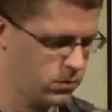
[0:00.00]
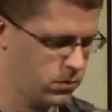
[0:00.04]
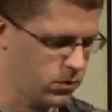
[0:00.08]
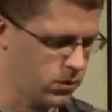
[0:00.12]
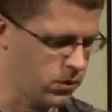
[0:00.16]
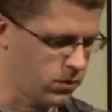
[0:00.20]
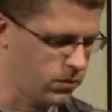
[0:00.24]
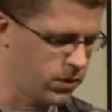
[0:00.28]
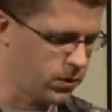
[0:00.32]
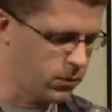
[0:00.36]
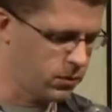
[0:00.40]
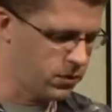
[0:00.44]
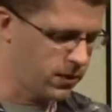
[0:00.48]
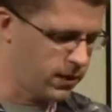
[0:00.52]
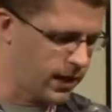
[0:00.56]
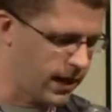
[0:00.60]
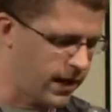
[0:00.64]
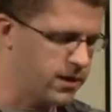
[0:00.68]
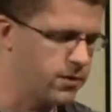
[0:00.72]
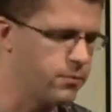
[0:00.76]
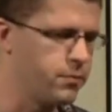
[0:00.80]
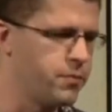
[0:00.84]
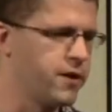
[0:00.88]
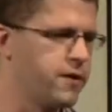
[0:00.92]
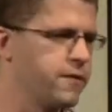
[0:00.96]
you know, there were a
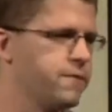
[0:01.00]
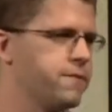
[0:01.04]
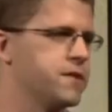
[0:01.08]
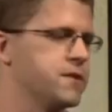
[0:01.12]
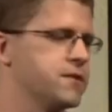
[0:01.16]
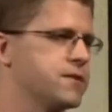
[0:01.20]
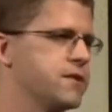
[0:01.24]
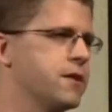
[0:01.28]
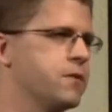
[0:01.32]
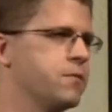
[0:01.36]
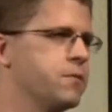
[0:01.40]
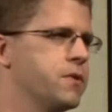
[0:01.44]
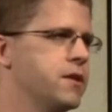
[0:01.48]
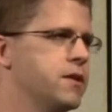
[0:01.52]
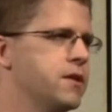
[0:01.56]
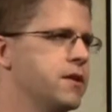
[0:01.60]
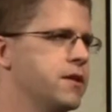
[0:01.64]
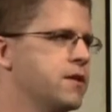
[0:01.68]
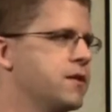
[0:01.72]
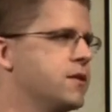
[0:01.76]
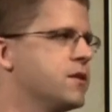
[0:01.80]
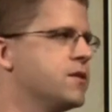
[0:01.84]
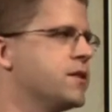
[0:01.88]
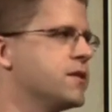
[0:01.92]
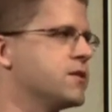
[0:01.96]
lot of benefits that we
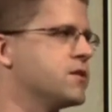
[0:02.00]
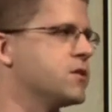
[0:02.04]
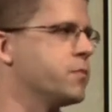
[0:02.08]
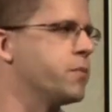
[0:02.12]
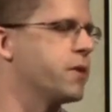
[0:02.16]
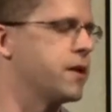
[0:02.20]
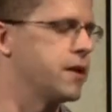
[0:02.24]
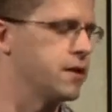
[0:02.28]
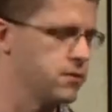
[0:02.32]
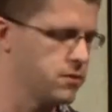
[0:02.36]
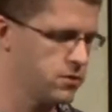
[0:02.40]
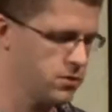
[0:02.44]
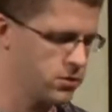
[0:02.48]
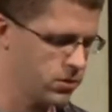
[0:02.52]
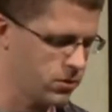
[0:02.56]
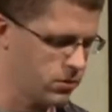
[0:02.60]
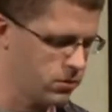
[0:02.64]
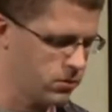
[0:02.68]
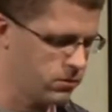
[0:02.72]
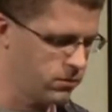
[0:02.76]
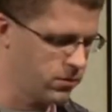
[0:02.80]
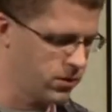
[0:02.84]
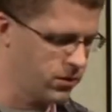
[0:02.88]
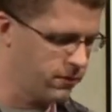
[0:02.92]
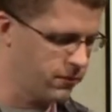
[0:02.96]
didn't anticipate.
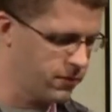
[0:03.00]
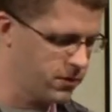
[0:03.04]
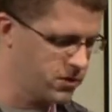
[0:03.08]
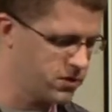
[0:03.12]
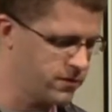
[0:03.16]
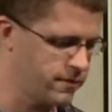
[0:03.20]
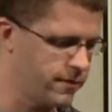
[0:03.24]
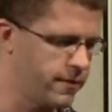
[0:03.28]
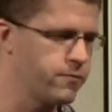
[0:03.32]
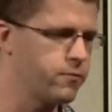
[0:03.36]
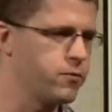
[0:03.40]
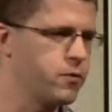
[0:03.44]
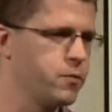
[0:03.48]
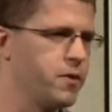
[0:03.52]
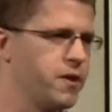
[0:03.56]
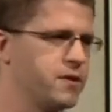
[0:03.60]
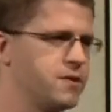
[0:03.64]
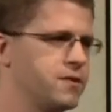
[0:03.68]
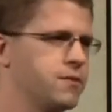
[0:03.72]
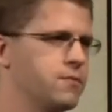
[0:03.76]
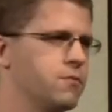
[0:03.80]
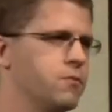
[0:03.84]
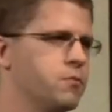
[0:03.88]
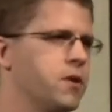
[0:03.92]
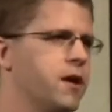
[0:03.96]
So, you know, first of all, we
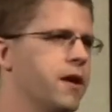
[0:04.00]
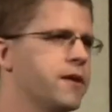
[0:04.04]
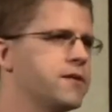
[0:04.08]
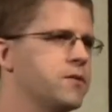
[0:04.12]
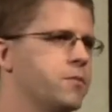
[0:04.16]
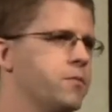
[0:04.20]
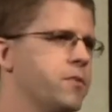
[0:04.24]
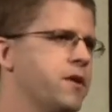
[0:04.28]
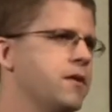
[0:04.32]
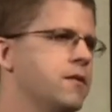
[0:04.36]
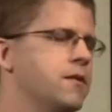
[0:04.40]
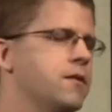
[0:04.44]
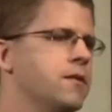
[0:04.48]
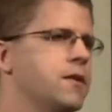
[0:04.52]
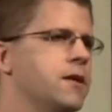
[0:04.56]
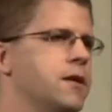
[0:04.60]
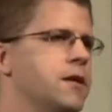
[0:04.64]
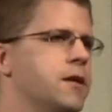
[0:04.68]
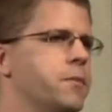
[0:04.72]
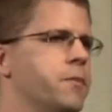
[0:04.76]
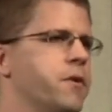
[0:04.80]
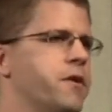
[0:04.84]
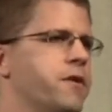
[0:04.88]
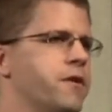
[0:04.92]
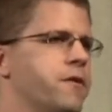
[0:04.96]
met, to, got to meet
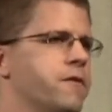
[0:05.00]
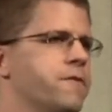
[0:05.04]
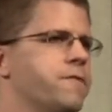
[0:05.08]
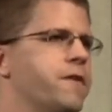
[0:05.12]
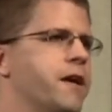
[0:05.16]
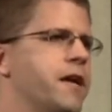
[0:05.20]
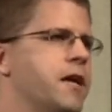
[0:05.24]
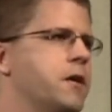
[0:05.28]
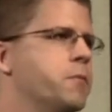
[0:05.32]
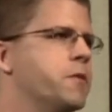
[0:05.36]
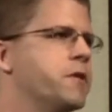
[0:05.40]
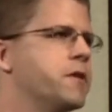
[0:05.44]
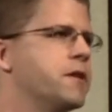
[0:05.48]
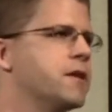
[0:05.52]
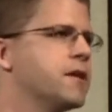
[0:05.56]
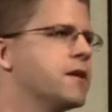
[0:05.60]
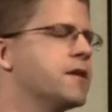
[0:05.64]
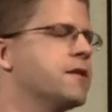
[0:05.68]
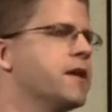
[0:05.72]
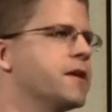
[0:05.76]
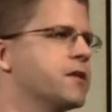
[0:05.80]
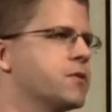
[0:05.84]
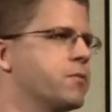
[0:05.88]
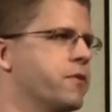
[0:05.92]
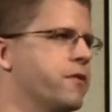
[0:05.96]
um, another family and
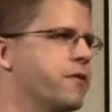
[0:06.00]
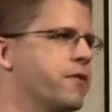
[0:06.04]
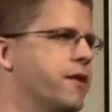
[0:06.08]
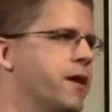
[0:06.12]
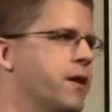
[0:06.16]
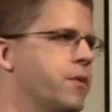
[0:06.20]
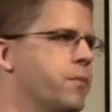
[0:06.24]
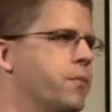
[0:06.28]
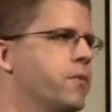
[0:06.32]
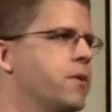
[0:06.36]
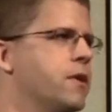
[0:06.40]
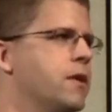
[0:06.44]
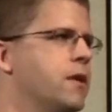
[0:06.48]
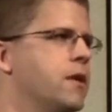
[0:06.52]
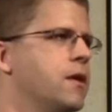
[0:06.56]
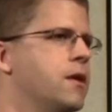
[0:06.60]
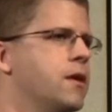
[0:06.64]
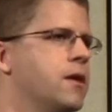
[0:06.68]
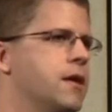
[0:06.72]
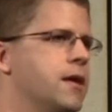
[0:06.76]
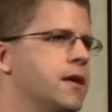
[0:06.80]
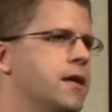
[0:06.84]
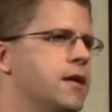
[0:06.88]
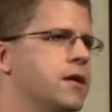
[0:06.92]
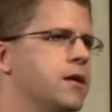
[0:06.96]
connect with them.
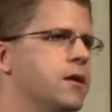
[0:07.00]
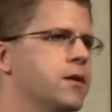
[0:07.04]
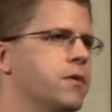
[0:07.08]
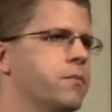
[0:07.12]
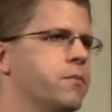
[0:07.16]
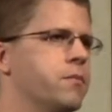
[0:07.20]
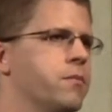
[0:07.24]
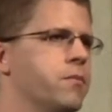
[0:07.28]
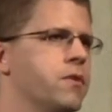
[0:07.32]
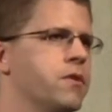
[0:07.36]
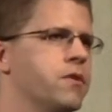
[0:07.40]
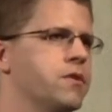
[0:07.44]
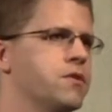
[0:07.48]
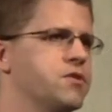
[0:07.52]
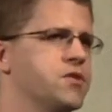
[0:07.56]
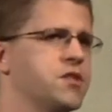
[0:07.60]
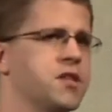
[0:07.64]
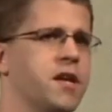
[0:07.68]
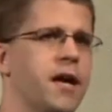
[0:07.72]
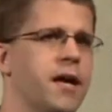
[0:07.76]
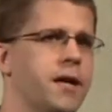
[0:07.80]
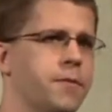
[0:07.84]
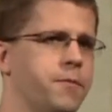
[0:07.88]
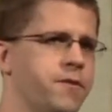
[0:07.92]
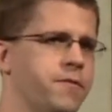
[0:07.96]
Uh, the
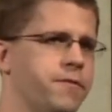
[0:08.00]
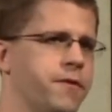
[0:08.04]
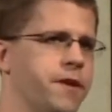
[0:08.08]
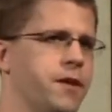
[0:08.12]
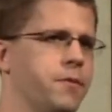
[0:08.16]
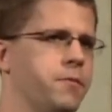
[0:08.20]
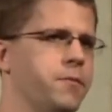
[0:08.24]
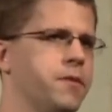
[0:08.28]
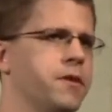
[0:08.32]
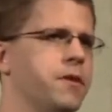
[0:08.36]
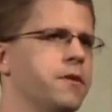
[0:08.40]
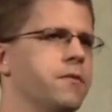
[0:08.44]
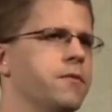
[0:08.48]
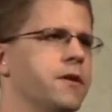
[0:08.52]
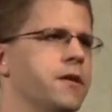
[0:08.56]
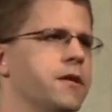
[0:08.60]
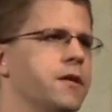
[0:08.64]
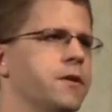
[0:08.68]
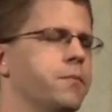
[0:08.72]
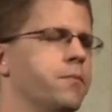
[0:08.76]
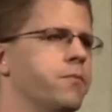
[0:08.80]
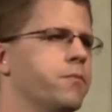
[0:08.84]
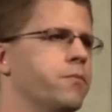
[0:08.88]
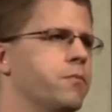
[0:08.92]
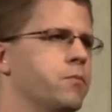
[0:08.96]
Zagami family,
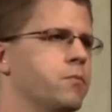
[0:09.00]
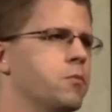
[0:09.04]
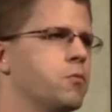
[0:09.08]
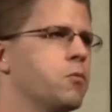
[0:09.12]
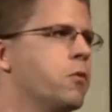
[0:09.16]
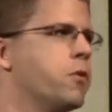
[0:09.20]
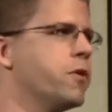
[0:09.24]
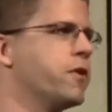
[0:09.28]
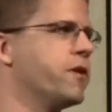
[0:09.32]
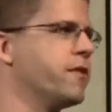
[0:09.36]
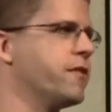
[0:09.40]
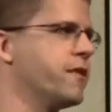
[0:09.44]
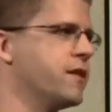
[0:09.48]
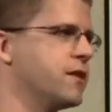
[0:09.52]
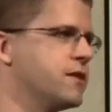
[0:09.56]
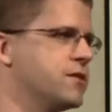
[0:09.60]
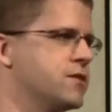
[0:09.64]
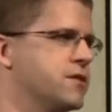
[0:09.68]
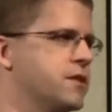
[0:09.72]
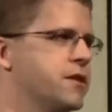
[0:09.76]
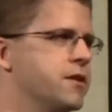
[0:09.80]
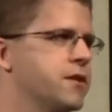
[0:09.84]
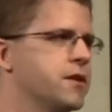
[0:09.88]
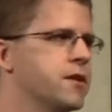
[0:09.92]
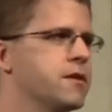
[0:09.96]
um, Roy, I think,
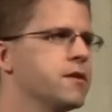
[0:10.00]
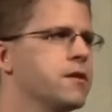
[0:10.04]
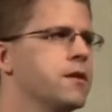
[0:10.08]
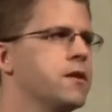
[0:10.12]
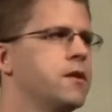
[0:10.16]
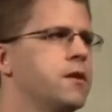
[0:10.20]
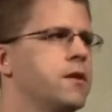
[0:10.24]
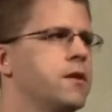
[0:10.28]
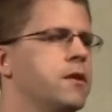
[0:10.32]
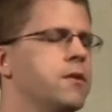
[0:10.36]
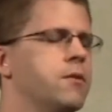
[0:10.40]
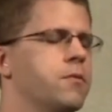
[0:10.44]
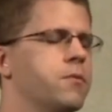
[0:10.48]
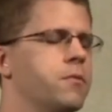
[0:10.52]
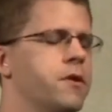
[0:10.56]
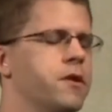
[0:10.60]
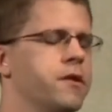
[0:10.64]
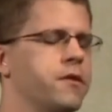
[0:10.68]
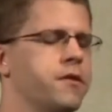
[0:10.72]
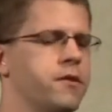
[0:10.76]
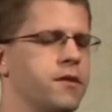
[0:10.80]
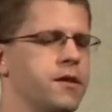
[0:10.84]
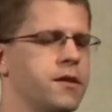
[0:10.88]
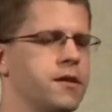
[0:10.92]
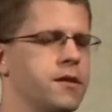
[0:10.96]
is here
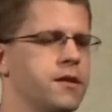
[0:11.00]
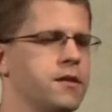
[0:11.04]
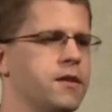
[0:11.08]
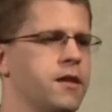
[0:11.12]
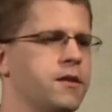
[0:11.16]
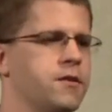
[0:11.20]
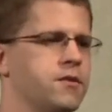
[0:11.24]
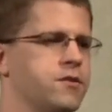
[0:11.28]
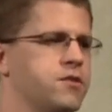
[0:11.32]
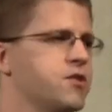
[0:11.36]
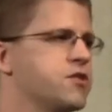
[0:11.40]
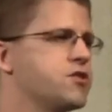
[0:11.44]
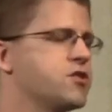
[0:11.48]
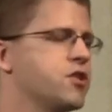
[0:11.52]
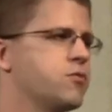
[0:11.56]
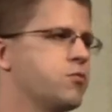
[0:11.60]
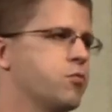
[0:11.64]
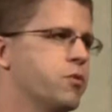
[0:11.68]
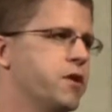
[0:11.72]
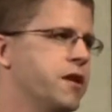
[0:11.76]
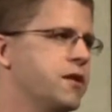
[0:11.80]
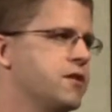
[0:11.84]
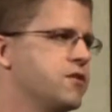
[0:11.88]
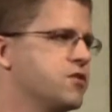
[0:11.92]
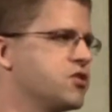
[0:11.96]
with uh, their their son
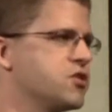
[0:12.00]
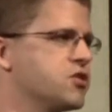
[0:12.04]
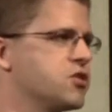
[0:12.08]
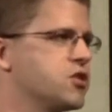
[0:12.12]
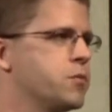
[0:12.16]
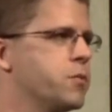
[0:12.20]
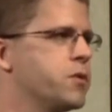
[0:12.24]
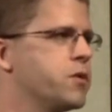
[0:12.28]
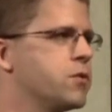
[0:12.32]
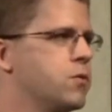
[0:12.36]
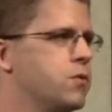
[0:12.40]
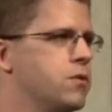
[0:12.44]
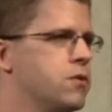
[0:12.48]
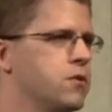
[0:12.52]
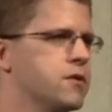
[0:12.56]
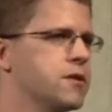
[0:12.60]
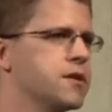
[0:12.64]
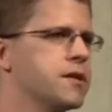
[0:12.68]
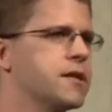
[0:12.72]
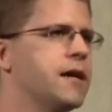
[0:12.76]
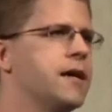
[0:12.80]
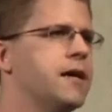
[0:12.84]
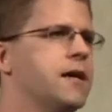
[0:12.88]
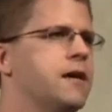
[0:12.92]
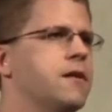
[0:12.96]
Reed is just a little bit older
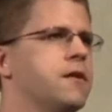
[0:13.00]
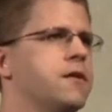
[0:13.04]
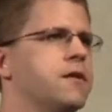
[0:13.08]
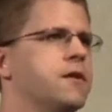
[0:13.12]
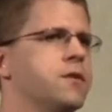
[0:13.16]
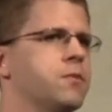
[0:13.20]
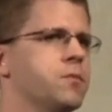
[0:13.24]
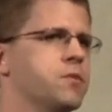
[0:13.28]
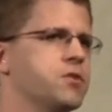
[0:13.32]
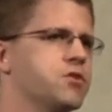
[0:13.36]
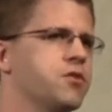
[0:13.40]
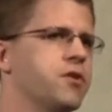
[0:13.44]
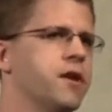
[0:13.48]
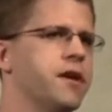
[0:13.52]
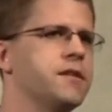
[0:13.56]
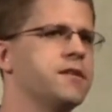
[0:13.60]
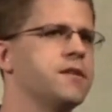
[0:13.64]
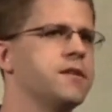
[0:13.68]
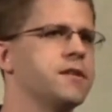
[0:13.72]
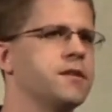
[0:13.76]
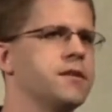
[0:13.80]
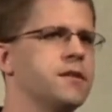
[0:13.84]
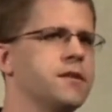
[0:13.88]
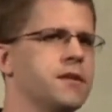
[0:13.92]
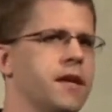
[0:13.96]
than Colin. It was great
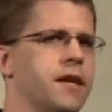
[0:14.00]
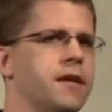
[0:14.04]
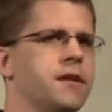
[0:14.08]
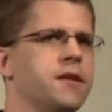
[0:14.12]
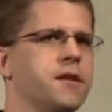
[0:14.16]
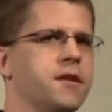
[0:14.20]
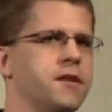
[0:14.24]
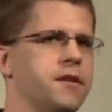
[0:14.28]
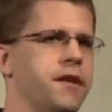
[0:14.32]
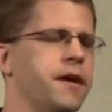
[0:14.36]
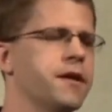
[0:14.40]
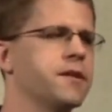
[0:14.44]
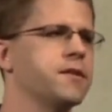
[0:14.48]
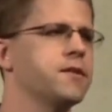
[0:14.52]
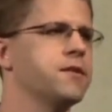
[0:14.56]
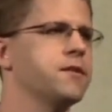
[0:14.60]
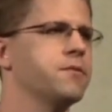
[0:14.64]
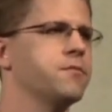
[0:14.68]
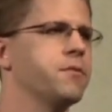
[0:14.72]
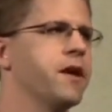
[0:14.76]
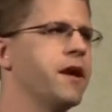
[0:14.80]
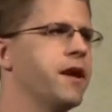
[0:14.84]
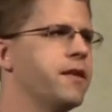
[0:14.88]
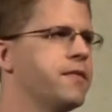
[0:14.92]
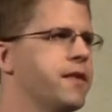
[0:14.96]
to kind of connect,
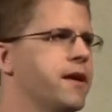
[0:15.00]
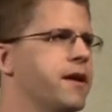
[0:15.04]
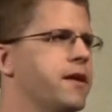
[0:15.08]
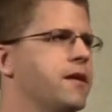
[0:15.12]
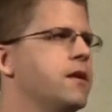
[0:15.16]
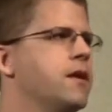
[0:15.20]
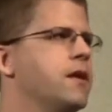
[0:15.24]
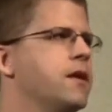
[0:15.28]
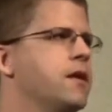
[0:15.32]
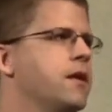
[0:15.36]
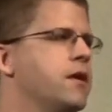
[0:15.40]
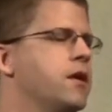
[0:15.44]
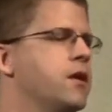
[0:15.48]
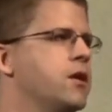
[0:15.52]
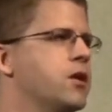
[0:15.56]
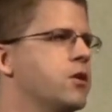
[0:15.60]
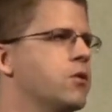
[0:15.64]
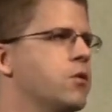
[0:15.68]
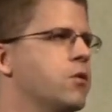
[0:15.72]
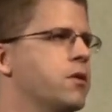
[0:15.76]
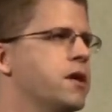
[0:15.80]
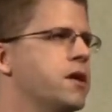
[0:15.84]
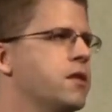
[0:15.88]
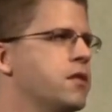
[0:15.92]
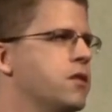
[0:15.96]
and we had that, you
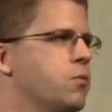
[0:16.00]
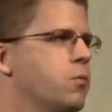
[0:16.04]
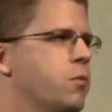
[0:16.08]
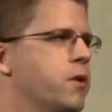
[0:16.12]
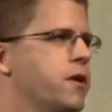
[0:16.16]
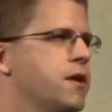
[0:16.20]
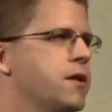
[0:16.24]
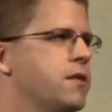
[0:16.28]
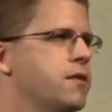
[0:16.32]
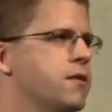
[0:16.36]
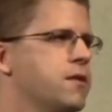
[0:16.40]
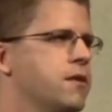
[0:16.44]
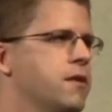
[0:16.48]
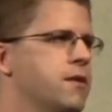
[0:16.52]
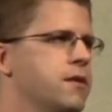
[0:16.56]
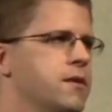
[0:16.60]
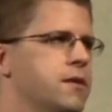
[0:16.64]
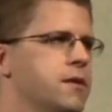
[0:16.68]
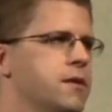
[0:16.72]
know, in the in the